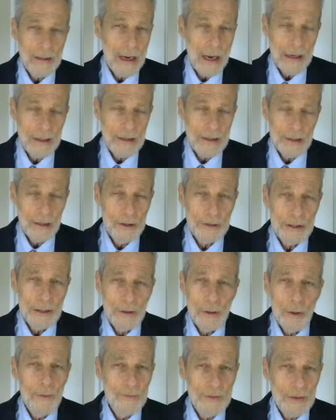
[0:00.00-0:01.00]
God is
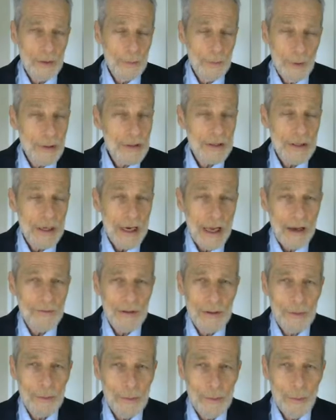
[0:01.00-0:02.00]
looking over the books in
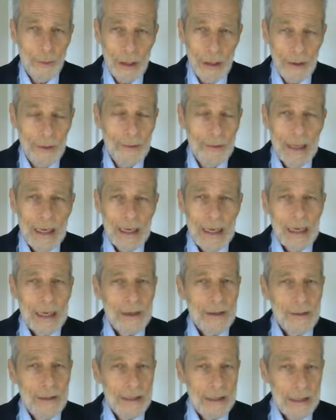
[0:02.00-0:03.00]
heaven. Well,
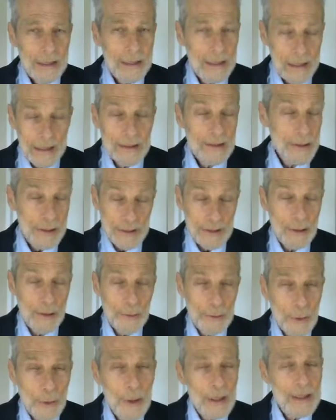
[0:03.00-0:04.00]
he, he is
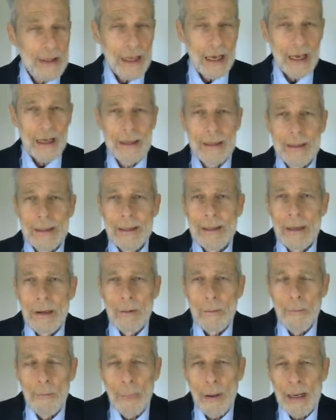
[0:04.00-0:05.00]
still doing that,
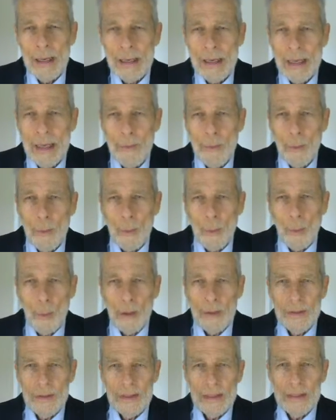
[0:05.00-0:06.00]
but
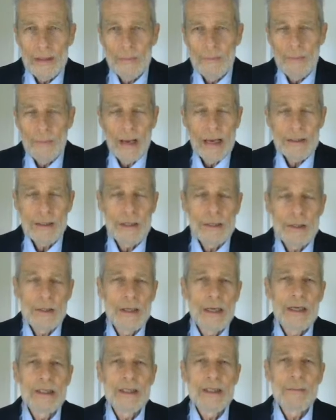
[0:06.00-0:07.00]
when the
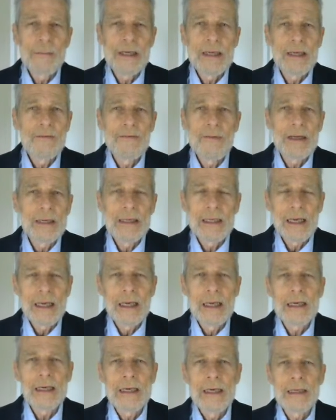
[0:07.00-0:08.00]
message needs to be given
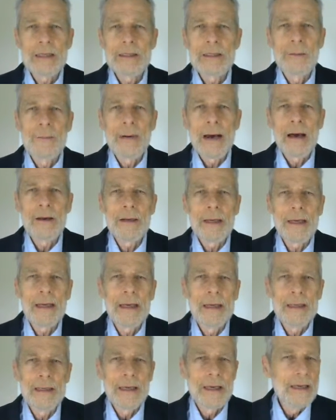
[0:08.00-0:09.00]
again, it's about
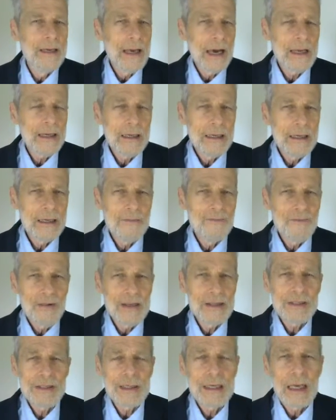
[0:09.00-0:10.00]
an, not an
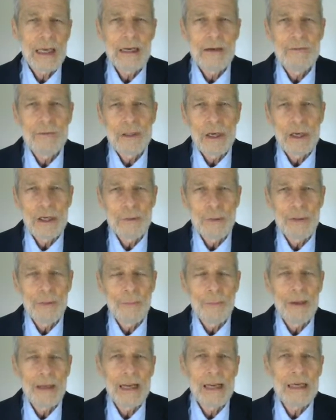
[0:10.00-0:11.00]
investigative
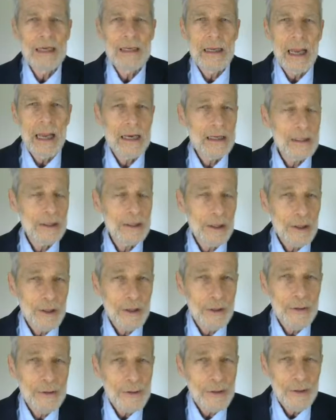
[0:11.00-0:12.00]
judgment, but
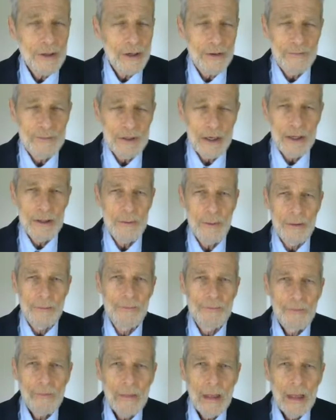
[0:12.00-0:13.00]
execution of judgment.